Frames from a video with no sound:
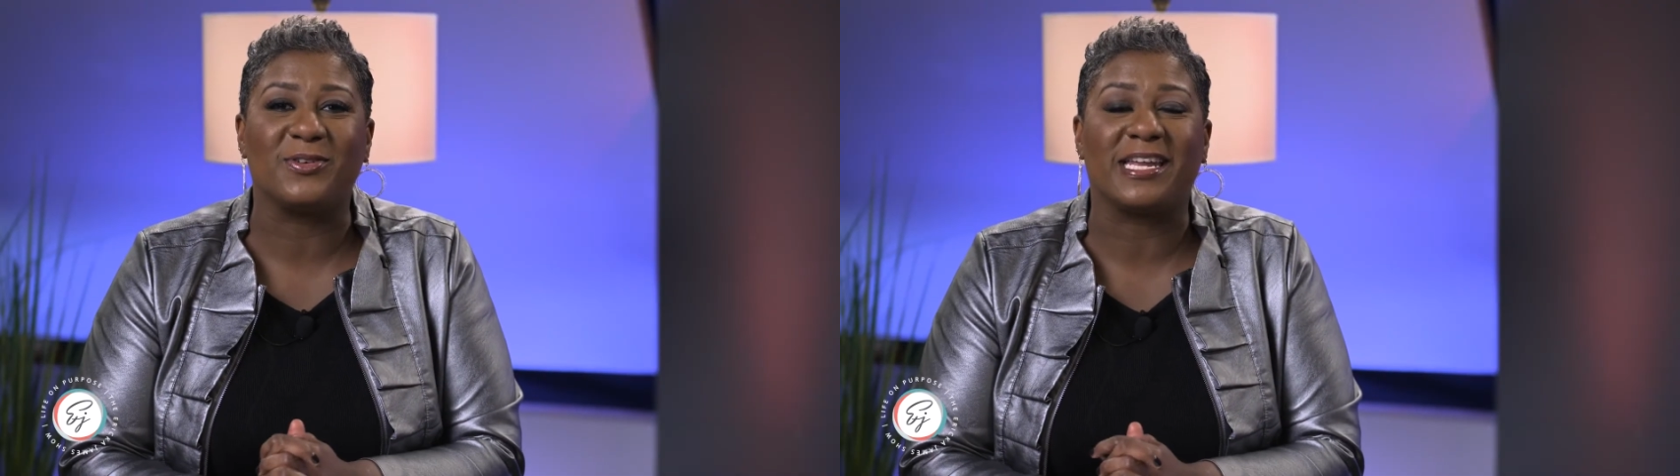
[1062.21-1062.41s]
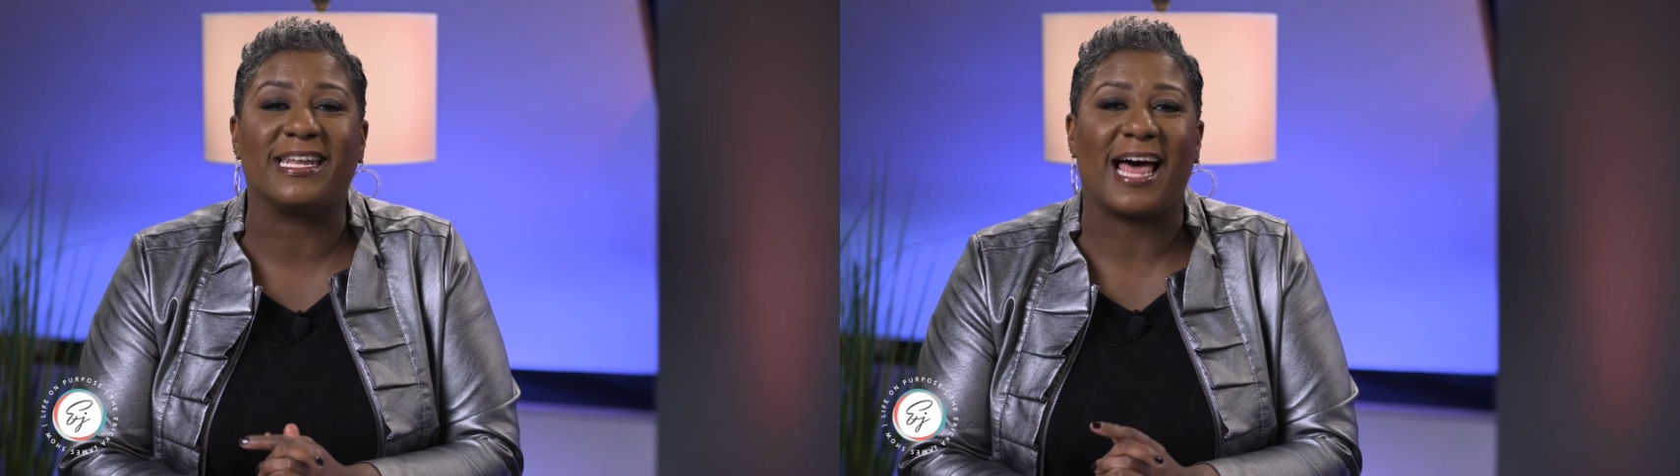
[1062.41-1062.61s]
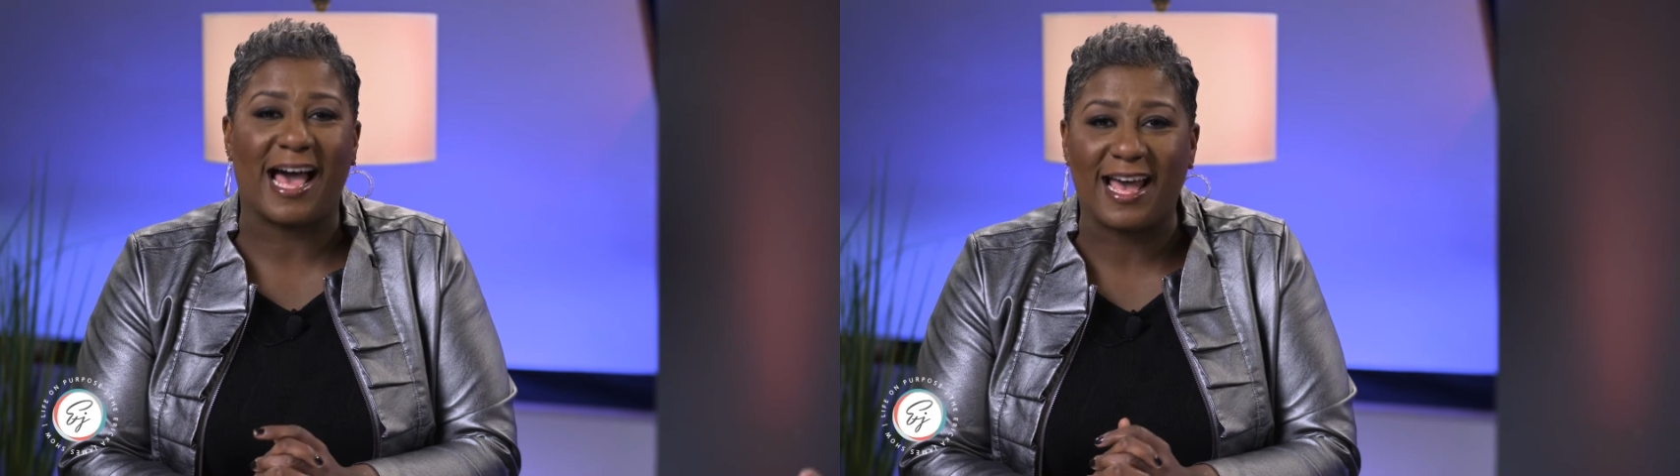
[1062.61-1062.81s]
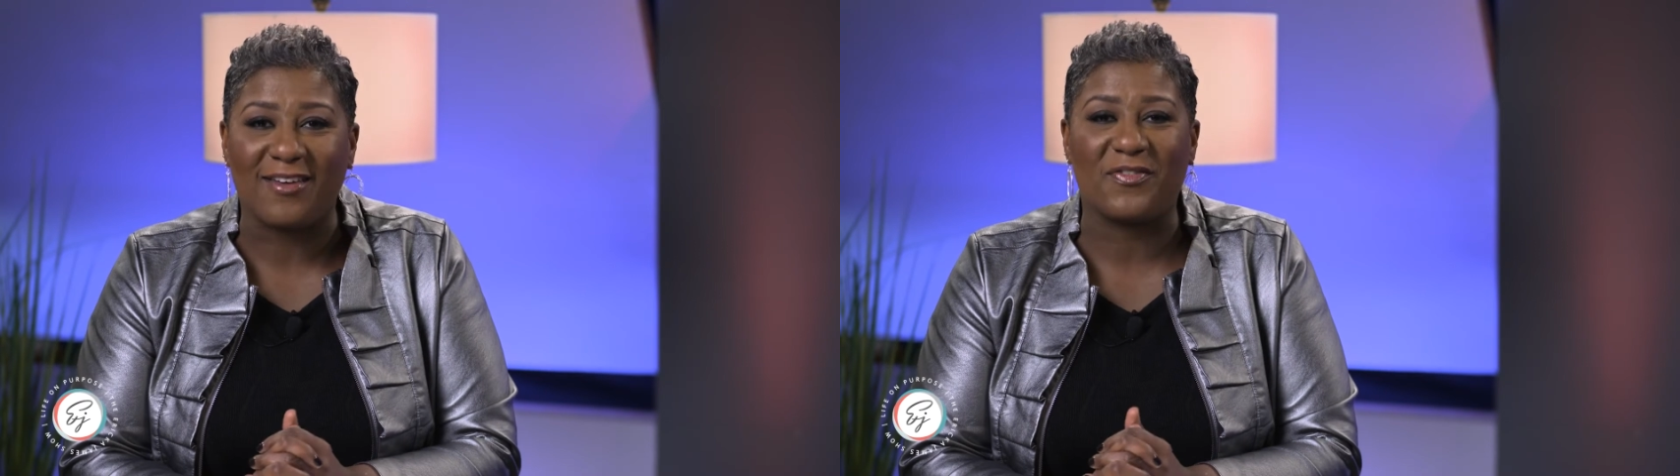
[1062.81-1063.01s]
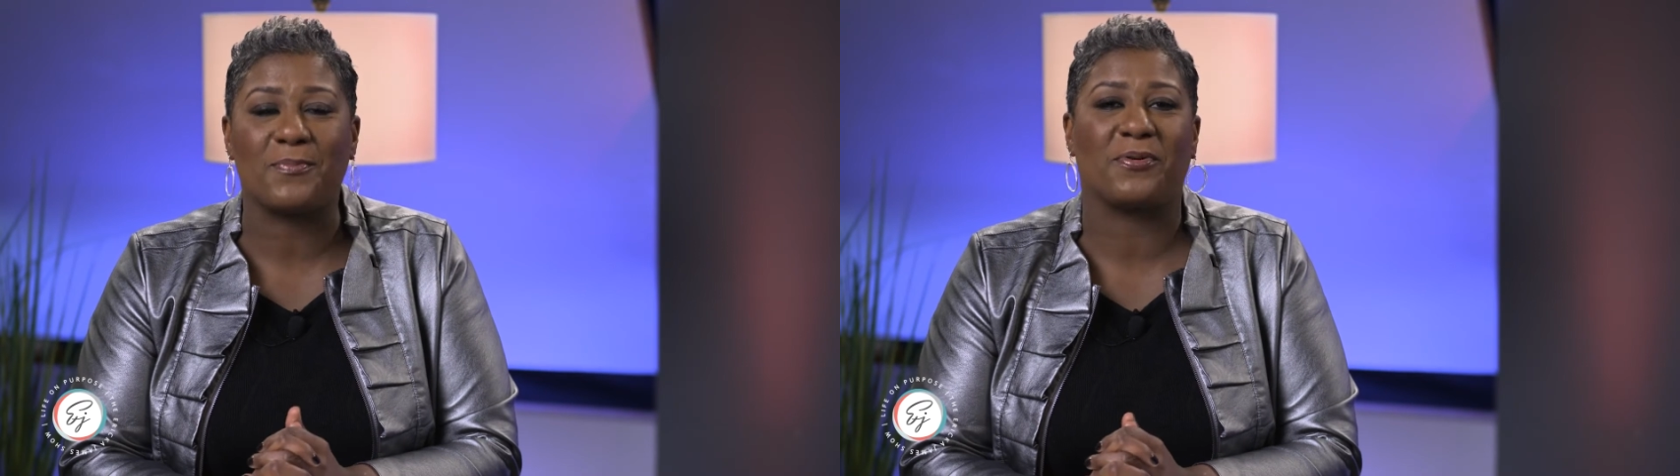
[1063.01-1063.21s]
a
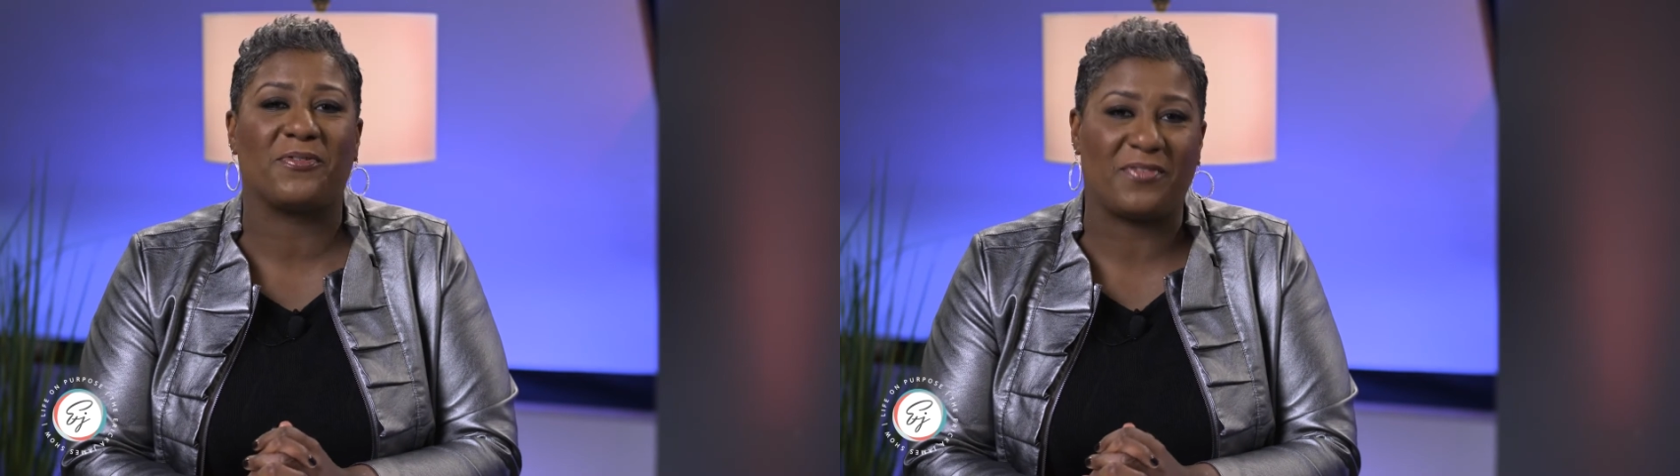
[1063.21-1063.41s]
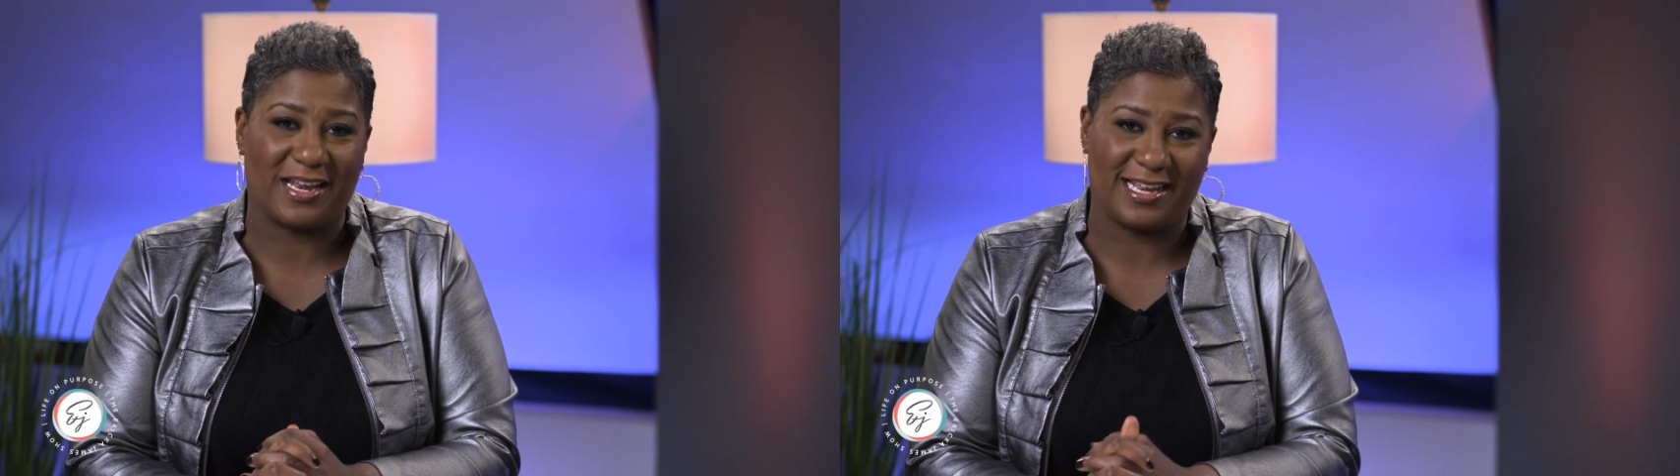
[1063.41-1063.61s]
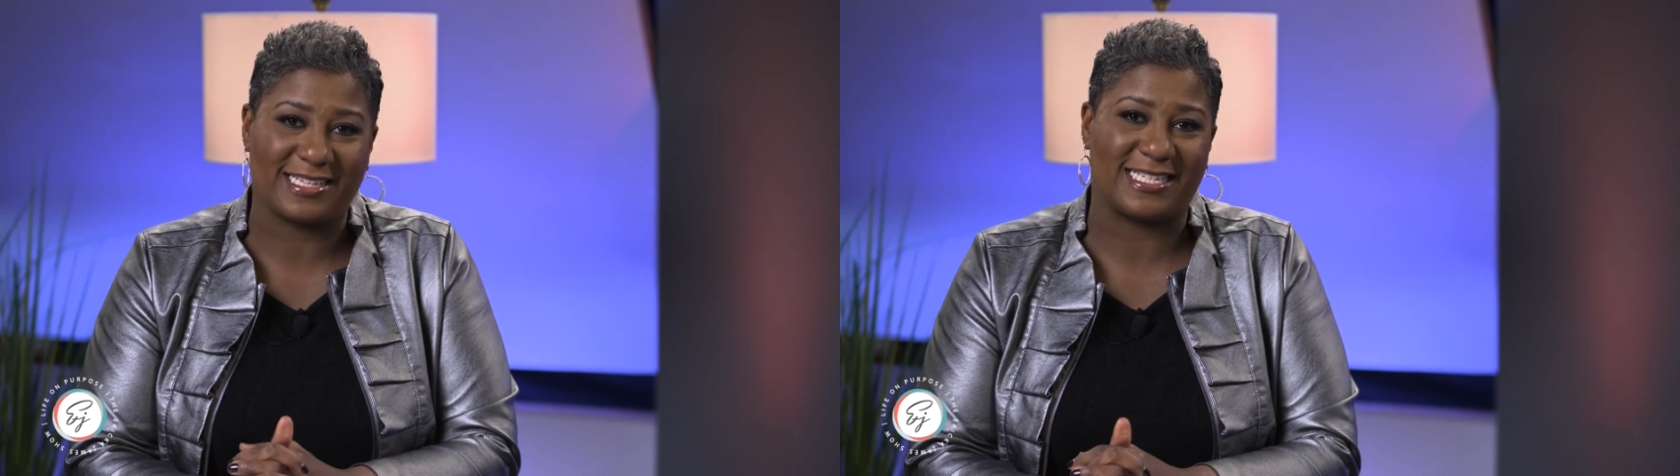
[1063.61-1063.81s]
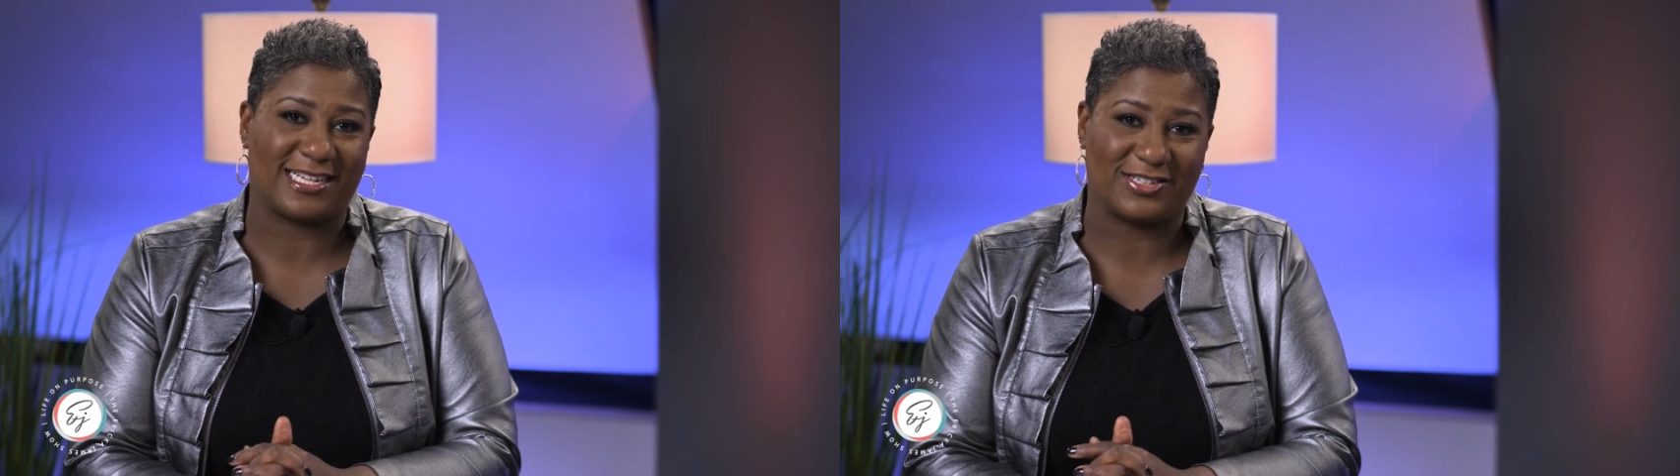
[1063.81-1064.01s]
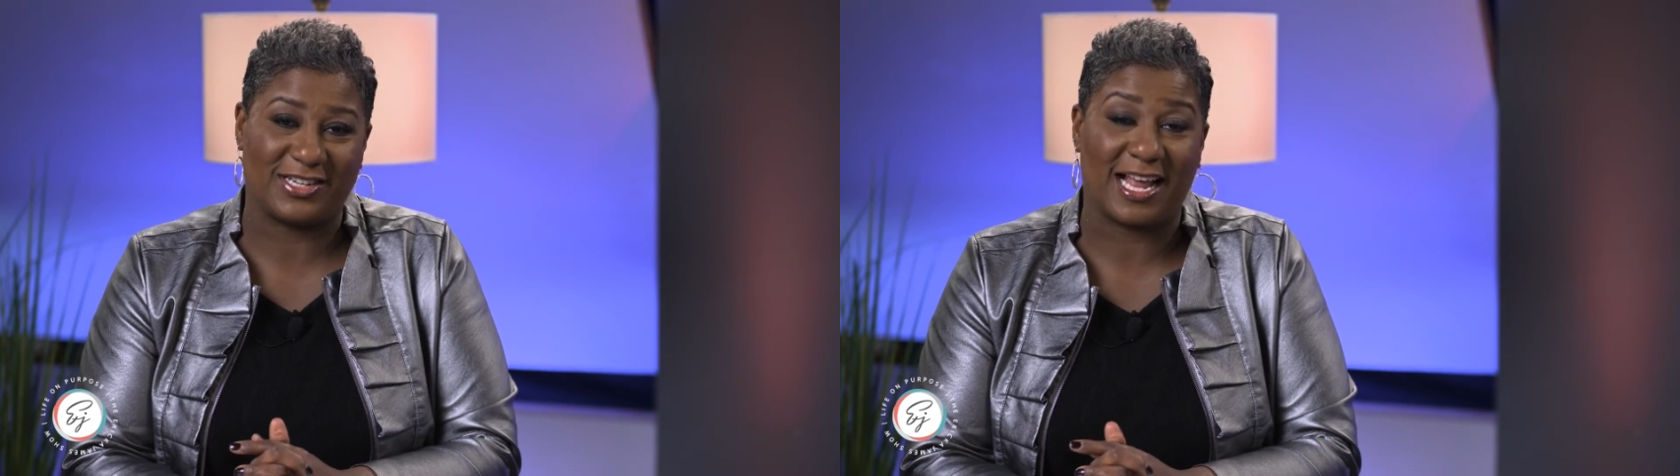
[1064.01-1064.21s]
live prophetic
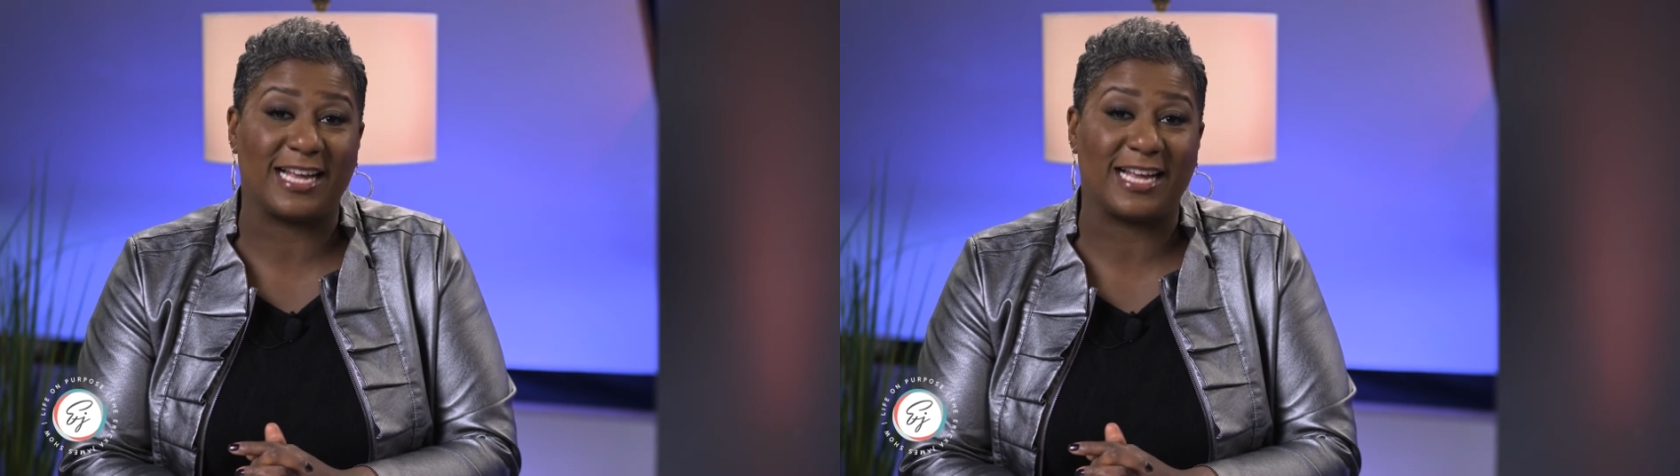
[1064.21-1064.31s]
session.